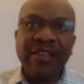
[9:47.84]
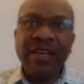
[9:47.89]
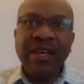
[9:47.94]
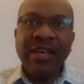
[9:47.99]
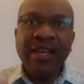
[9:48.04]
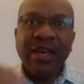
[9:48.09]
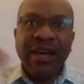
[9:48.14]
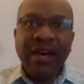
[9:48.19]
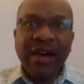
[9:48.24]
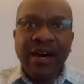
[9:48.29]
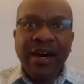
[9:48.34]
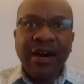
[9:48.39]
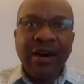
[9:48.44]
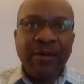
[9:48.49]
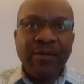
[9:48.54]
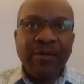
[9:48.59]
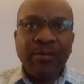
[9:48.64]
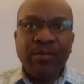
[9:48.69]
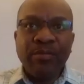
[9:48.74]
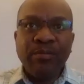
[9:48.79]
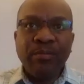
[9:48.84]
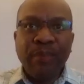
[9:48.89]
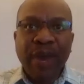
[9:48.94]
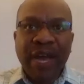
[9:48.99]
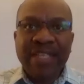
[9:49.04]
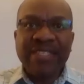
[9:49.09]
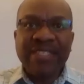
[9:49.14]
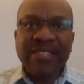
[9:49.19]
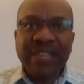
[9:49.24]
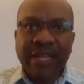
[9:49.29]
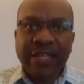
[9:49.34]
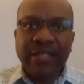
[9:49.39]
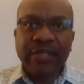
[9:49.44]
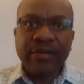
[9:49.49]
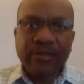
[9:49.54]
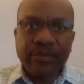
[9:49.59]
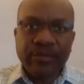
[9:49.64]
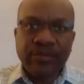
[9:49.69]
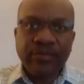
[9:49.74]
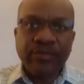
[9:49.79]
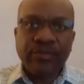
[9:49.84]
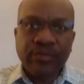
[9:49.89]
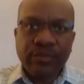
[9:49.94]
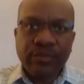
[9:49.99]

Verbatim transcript: So he got uh, sidetracked with the